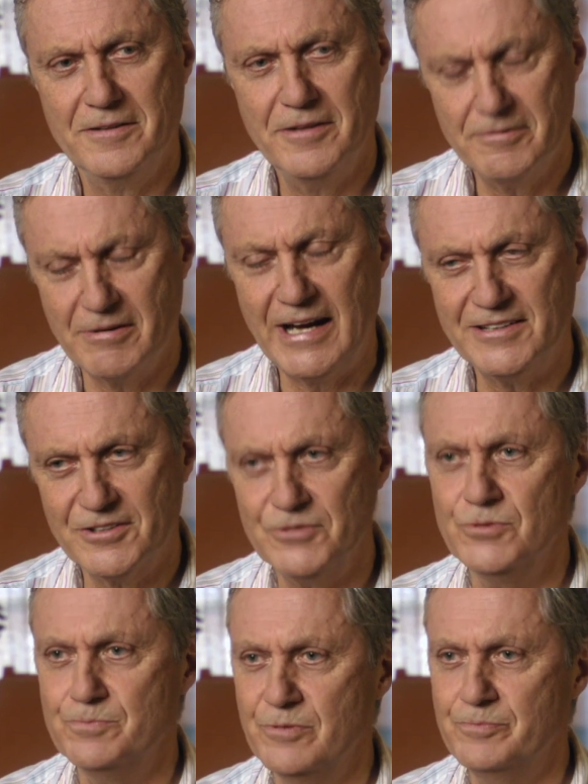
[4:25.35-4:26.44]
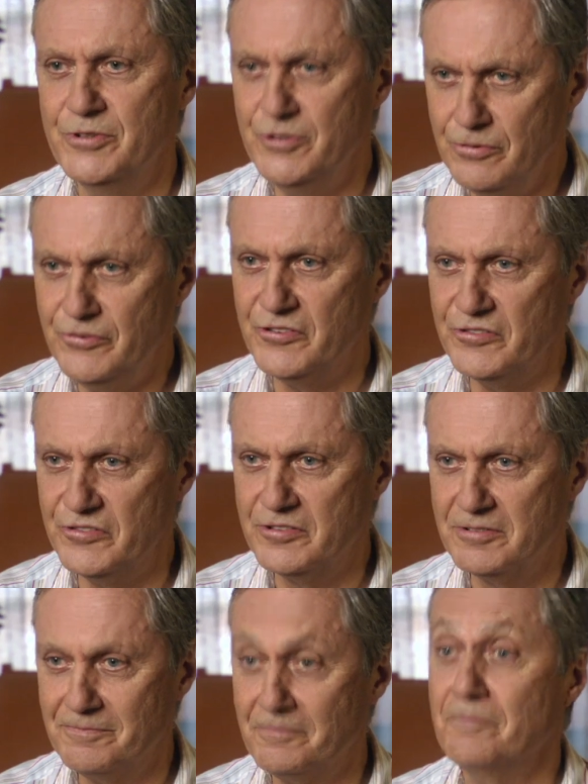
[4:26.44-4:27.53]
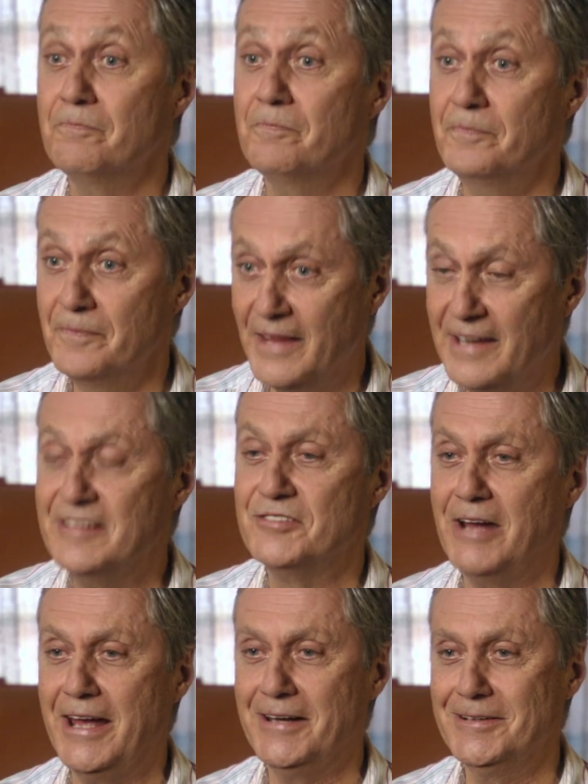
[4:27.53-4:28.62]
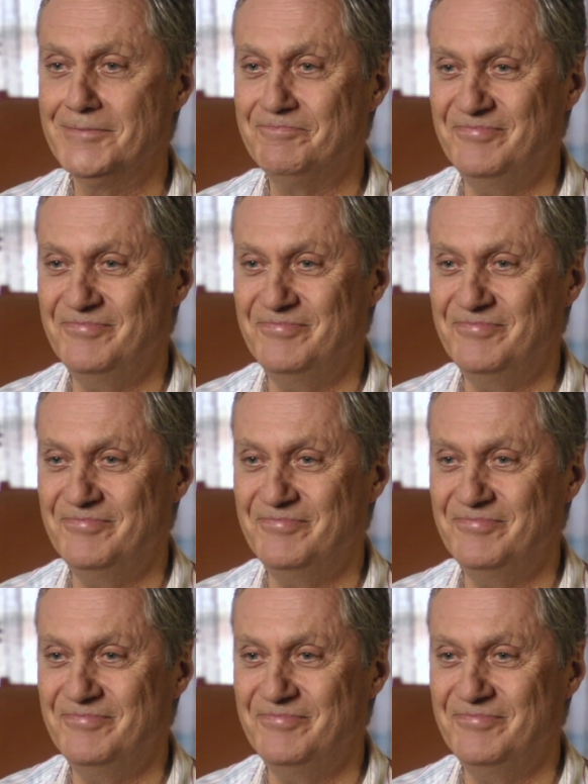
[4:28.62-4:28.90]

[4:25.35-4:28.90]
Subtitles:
the right group of producers. That is rare.